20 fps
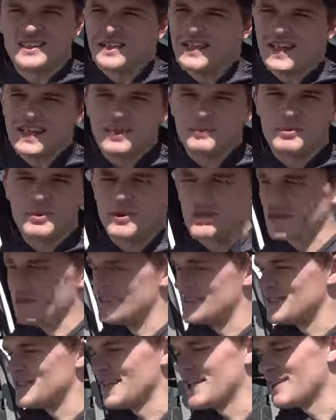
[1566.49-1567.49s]
I completely
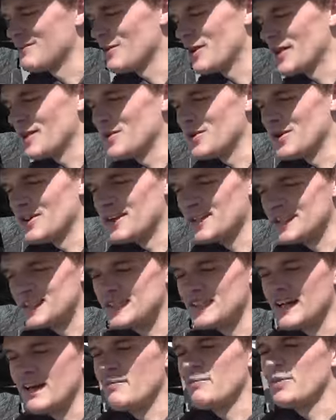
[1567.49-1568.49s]
understand why you would think it's
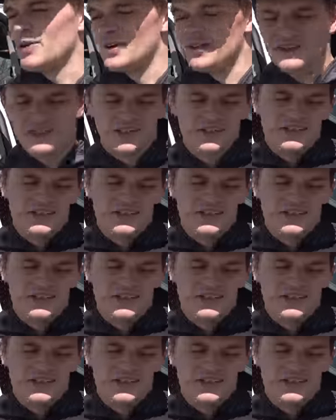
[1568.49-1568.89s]
not, but